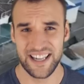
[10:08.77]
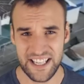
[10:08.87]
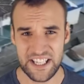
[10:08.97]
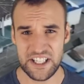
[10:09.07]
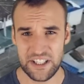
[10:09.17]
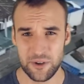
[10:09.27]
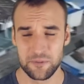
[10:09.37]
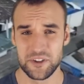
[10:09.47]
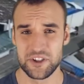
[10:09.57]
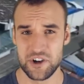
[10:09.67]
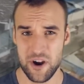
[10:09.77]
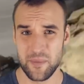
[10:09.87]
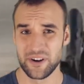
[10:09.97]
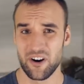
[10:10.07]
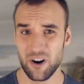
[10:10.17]
leading of the
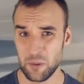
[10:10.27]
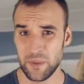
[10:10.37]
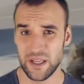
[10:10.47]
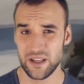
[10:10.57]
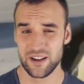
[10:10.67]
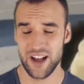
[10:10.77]
German army